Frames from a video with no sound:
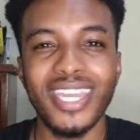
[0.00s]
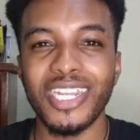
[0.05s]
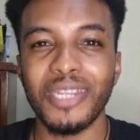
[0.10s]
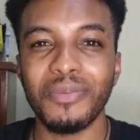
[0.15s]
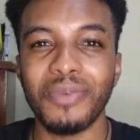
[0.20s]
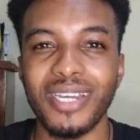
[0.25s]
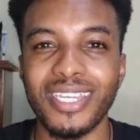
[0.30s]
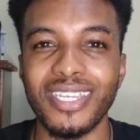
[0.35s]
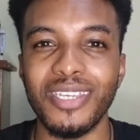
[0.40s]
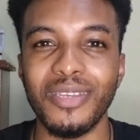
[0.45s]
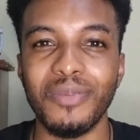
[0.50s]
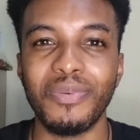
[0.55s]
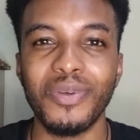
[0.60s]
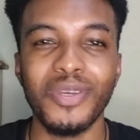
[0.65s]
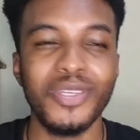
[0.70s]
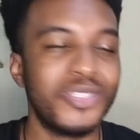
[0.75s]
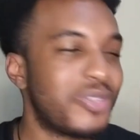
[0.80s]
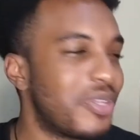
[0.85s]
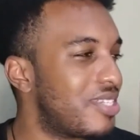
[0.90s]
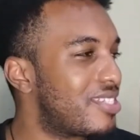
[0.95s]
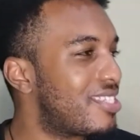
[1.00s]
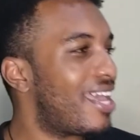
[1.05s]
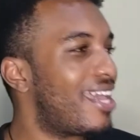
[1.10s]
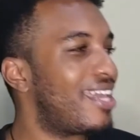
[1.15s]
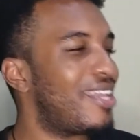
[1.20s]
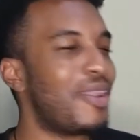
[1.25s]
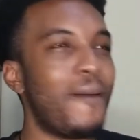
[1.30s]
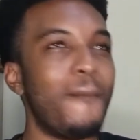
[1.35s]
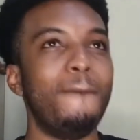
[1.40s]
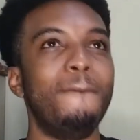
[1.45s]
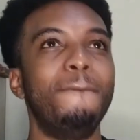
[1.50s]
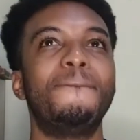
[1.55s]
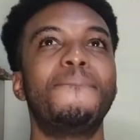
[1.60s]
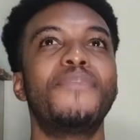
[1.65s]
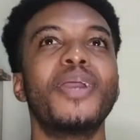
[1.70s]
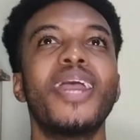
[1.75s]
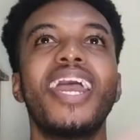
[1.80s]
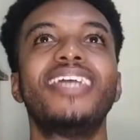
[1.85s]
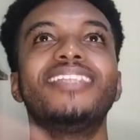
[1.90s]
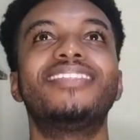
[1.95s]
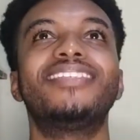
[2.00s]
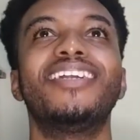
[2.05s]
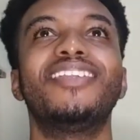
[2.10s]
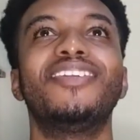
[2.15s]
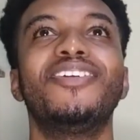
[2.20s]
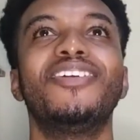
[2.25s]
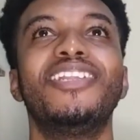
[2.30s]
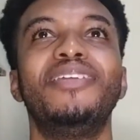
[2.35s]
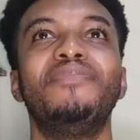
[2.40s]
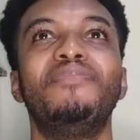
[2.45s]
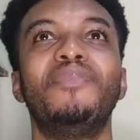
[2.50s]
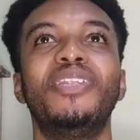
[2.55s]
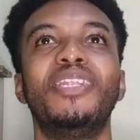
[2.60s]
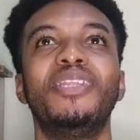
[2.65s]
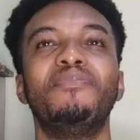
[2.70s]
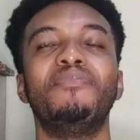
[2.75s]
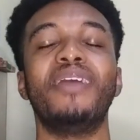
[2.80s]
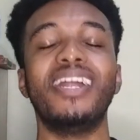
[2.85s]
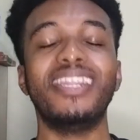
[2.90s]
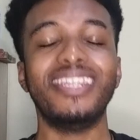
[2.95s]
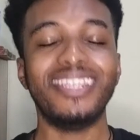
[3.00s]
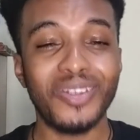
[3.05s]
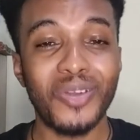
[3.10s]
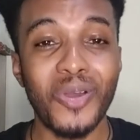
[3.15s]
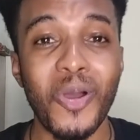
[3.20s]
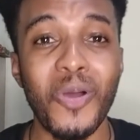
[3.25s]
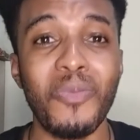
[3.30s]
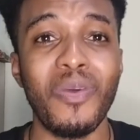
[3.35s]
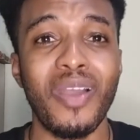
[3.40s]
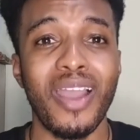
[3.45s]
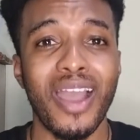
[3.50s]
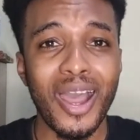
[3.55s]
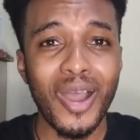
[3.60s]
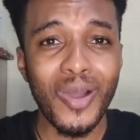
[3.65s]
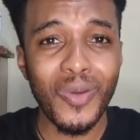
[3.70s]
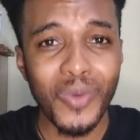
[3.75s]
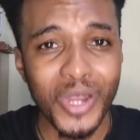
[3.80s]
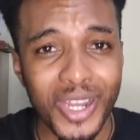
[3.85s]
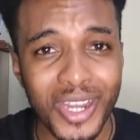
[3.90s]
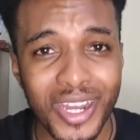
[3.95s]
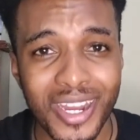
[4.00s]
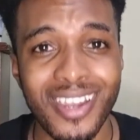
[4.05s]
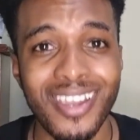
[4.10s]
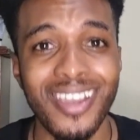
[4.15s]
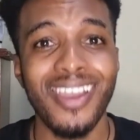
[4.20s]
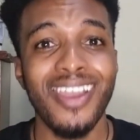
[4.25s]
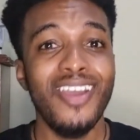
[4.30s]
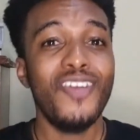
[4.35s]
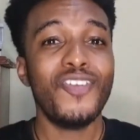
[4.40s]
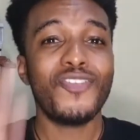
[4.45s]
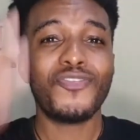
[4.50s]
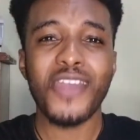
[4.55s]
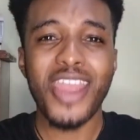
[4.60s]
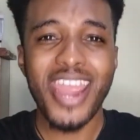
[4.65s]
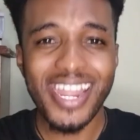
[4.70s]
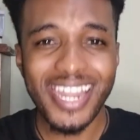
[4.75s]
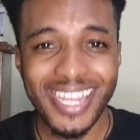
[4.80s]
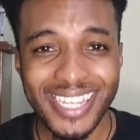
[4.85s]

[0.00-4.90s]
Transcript: A weekend them a keep. So it's like a bright and early Monday morning, come go work.